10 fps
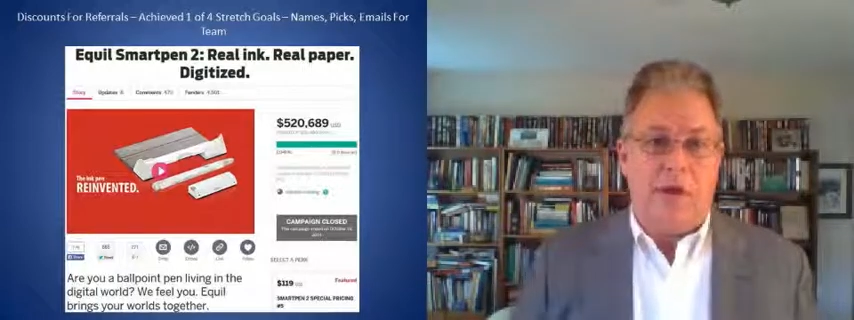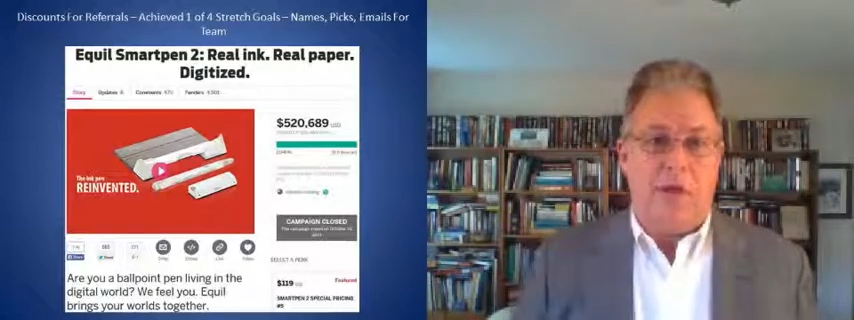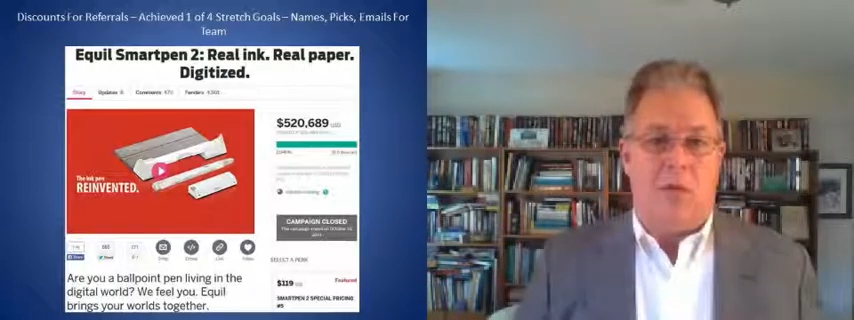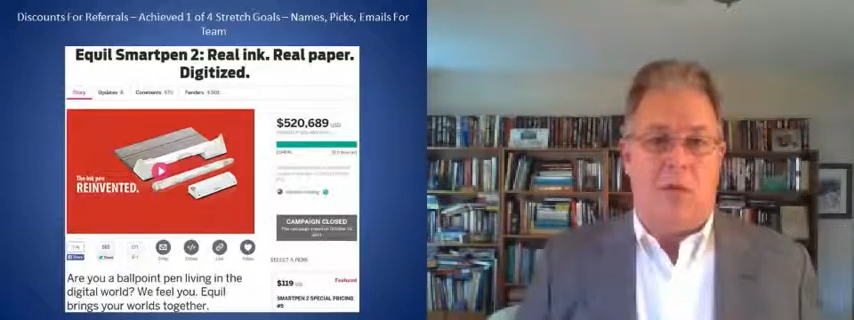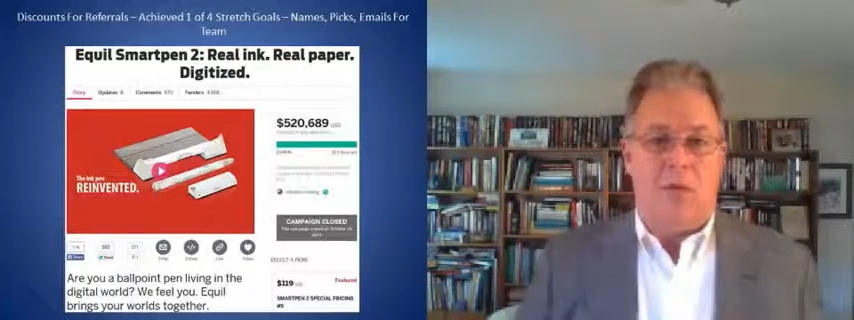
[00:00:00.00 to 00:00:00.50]
They
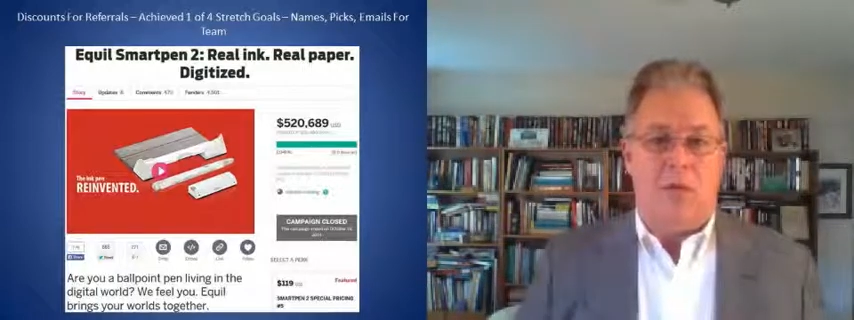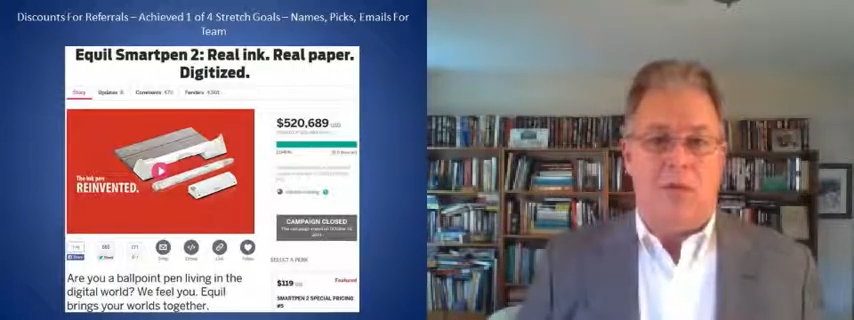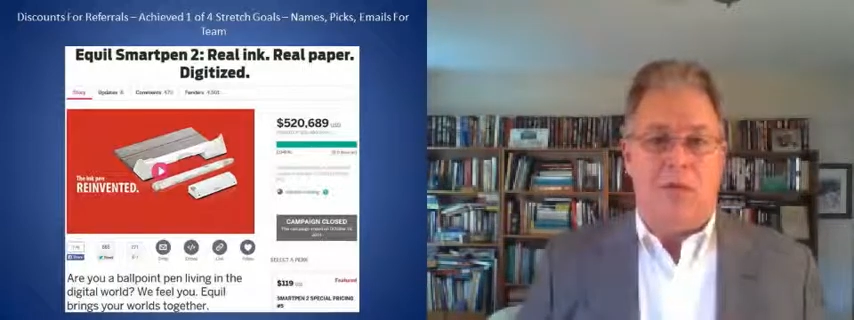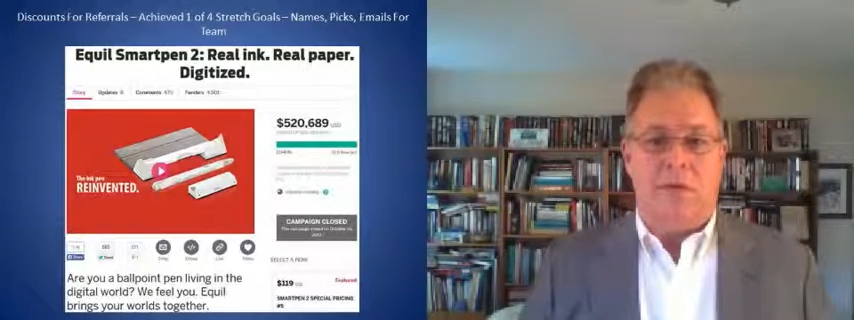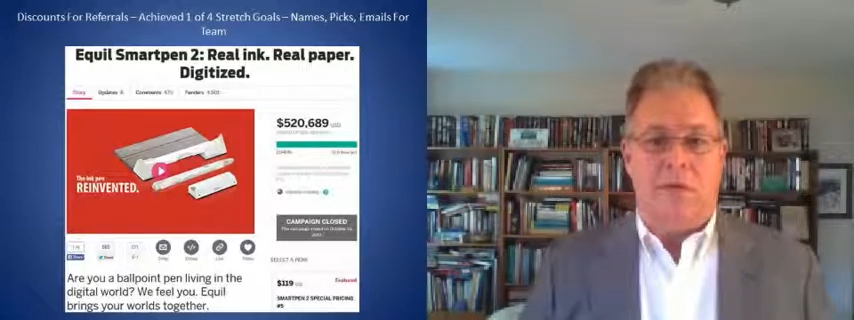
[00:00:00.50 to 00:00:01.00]
got
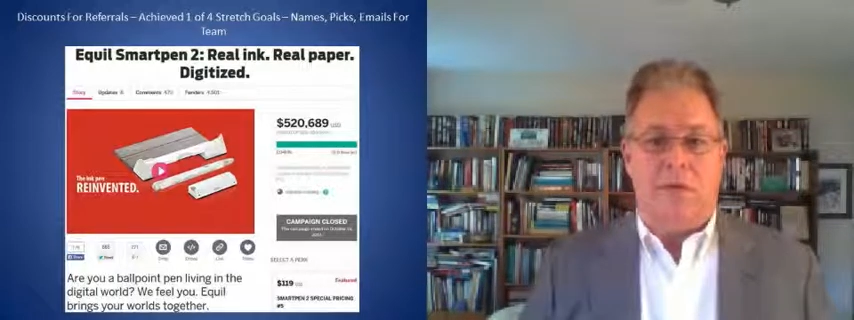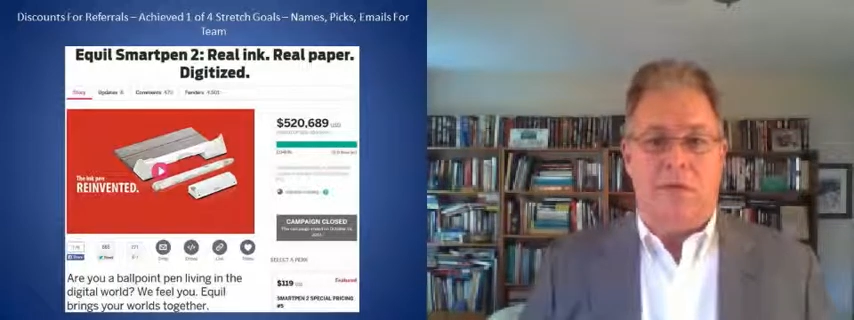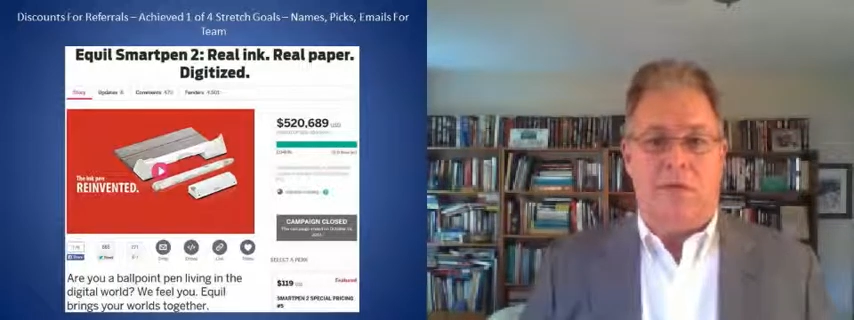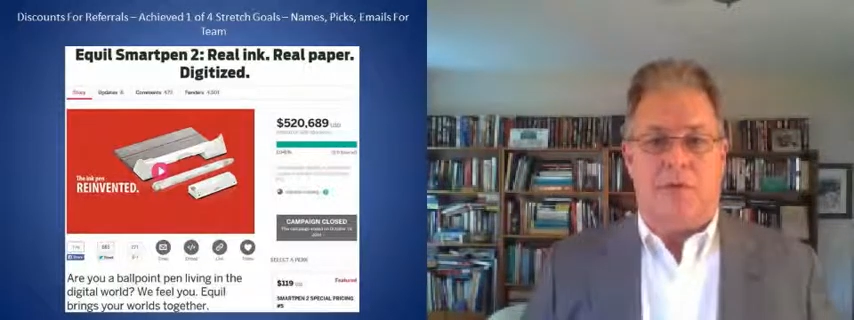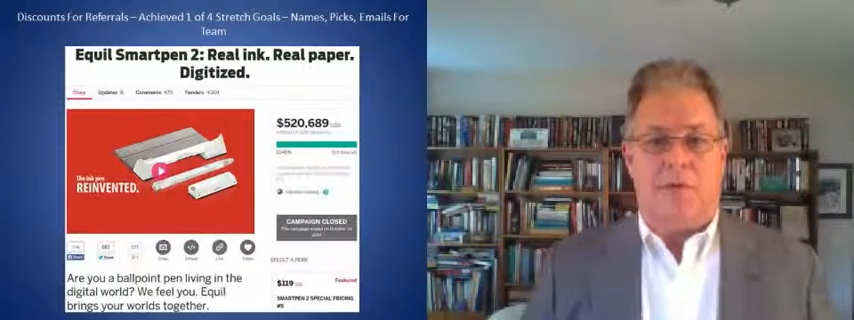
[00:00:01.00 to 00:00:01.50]
one
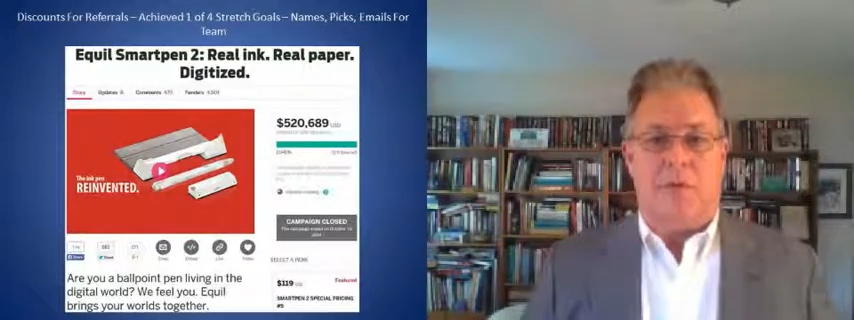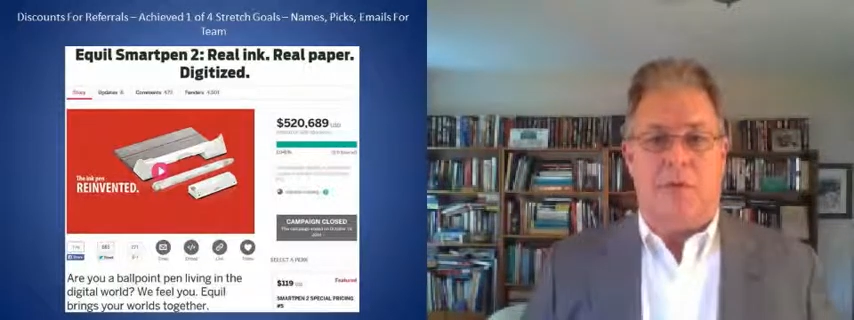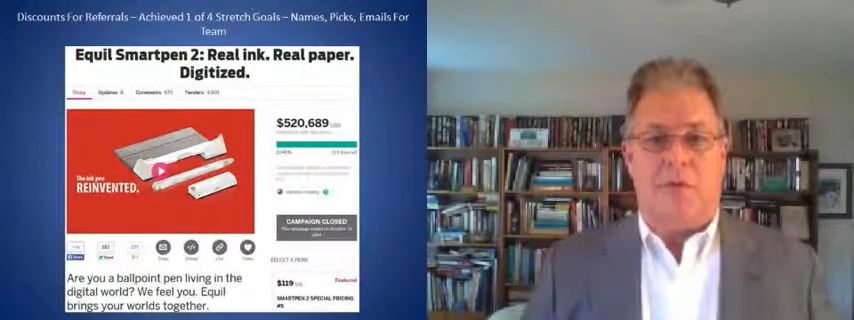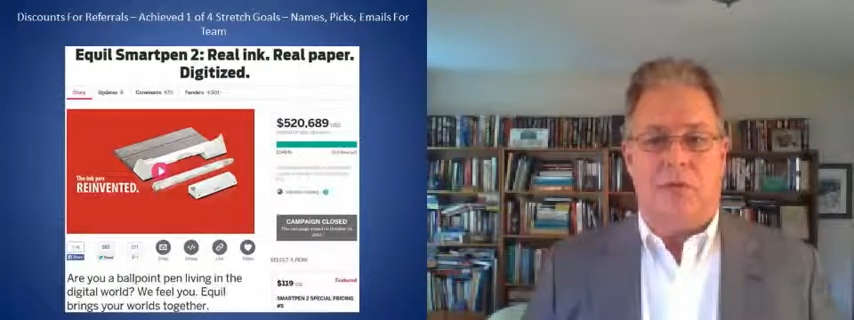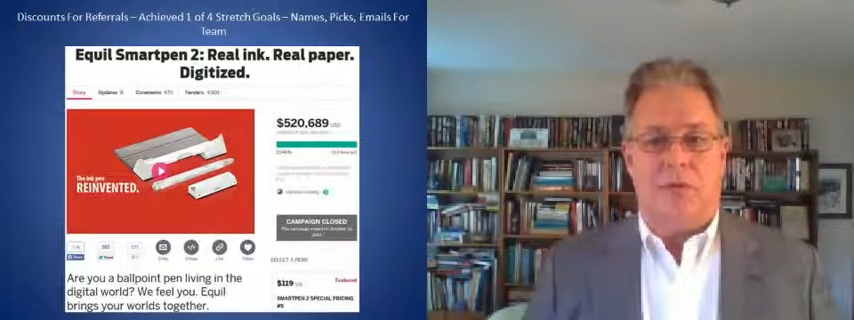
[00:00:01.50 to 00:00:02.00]
of the 4
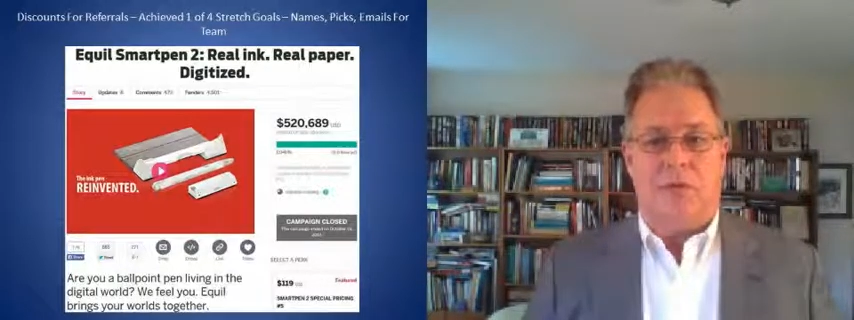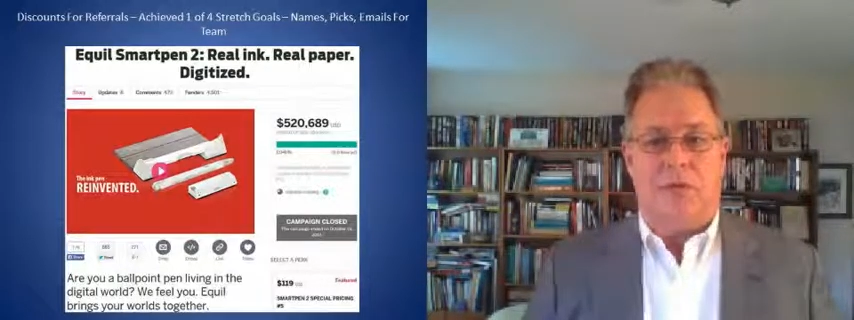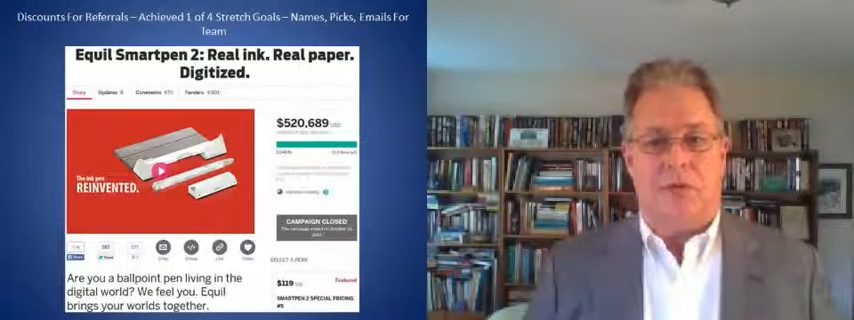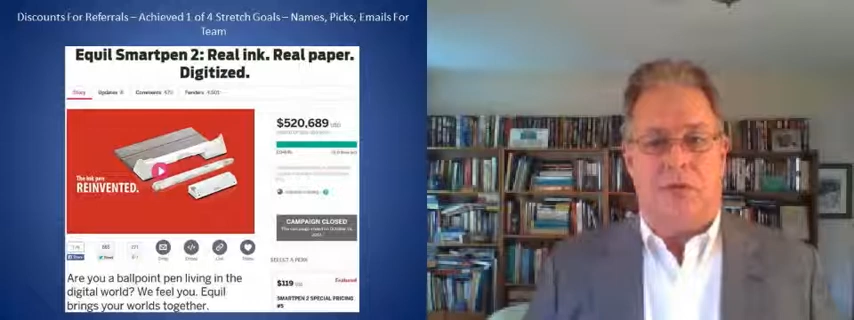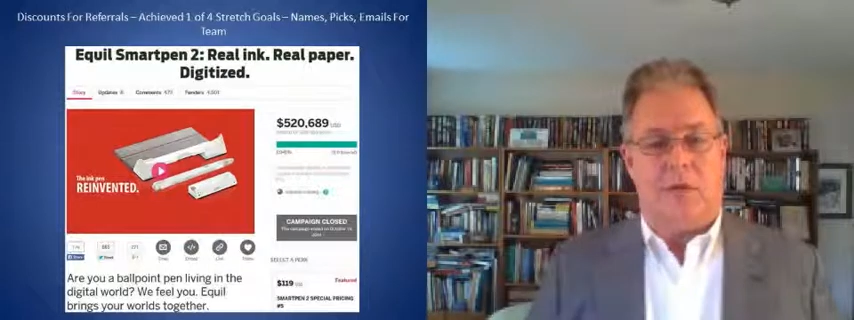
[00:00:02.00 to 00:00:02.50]
goals
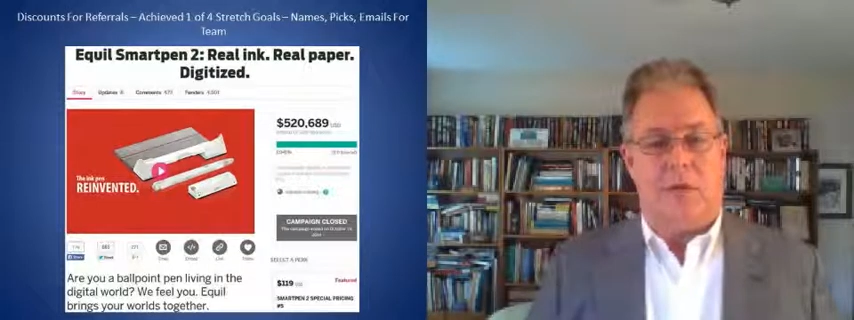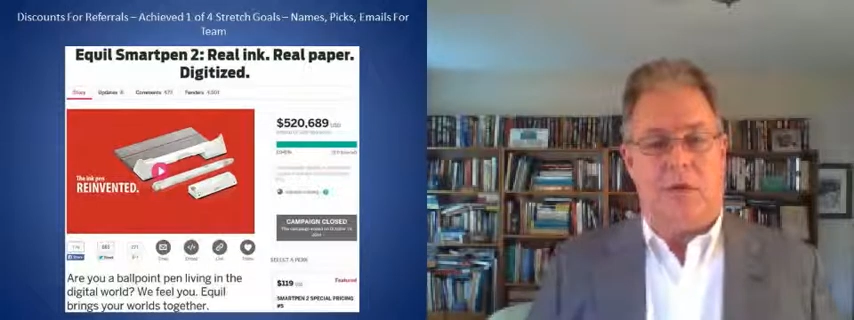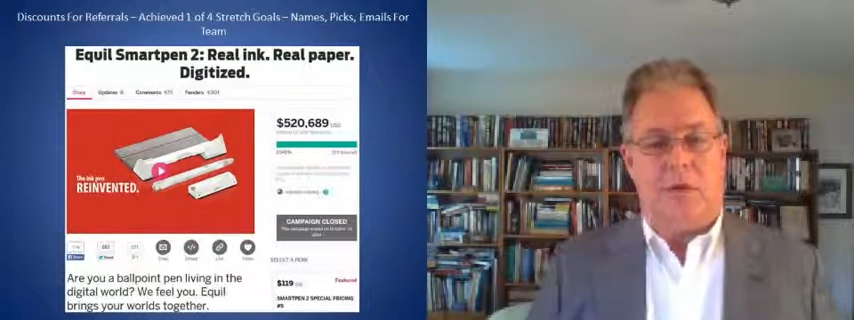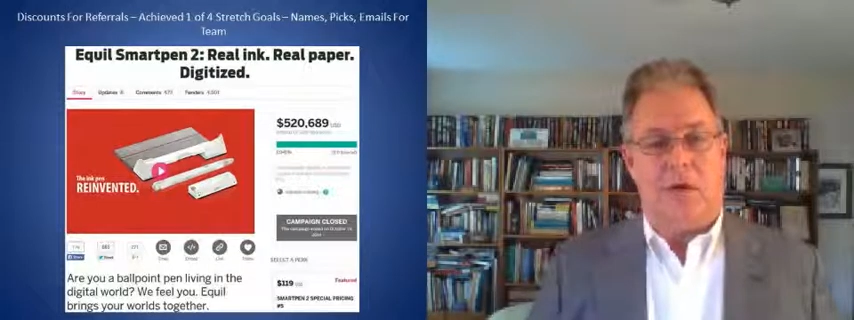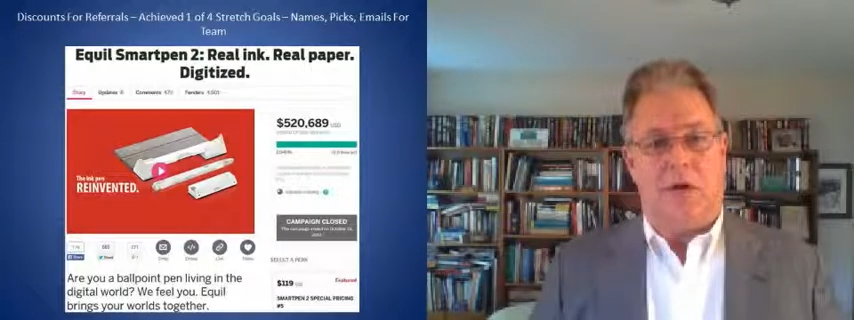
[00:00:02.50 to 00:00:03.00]
they were
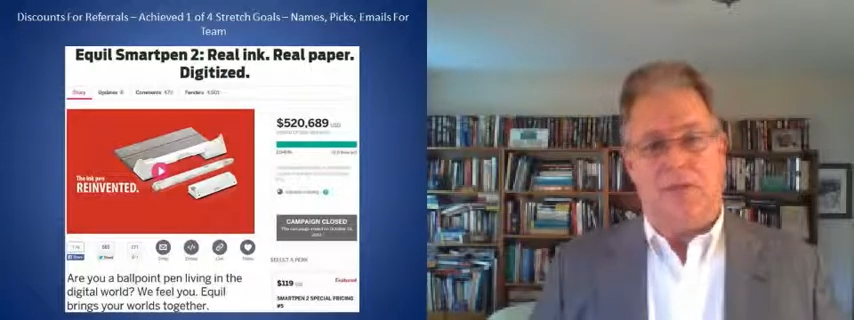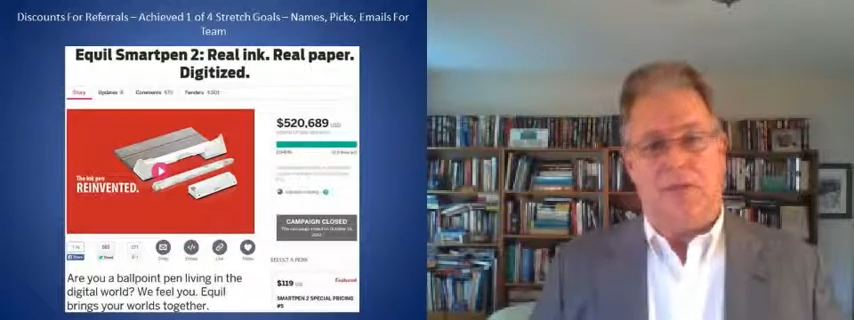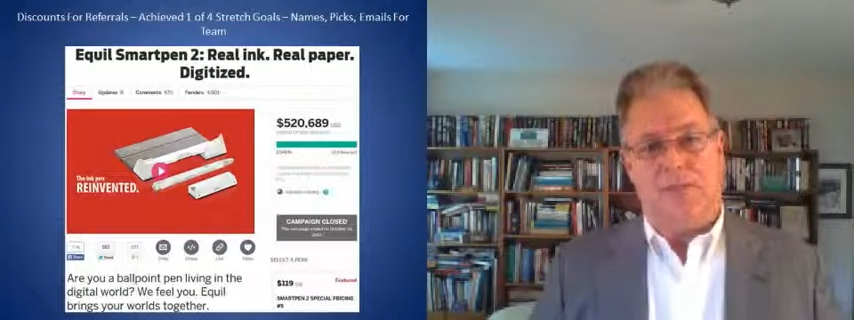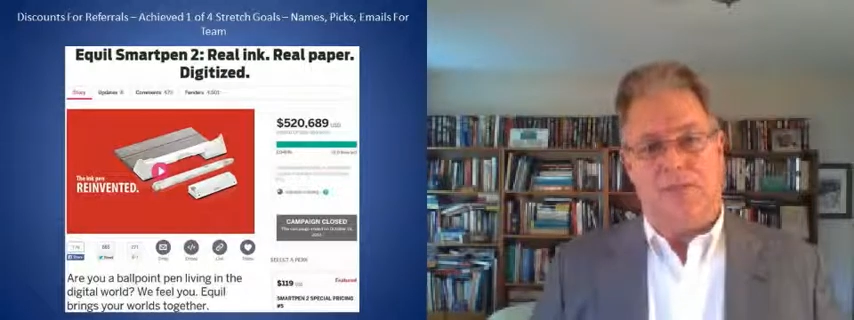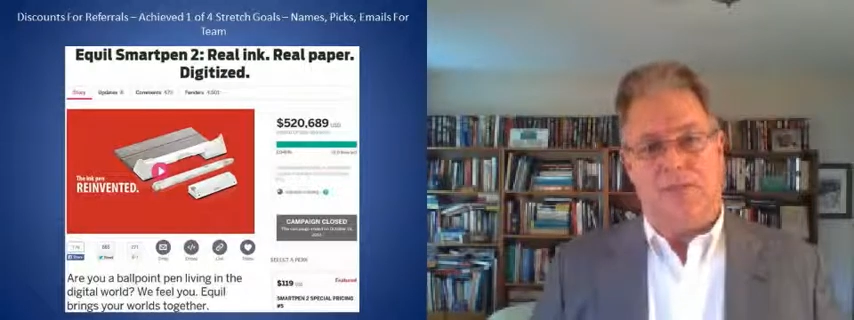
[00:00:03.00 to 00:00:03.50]
working on.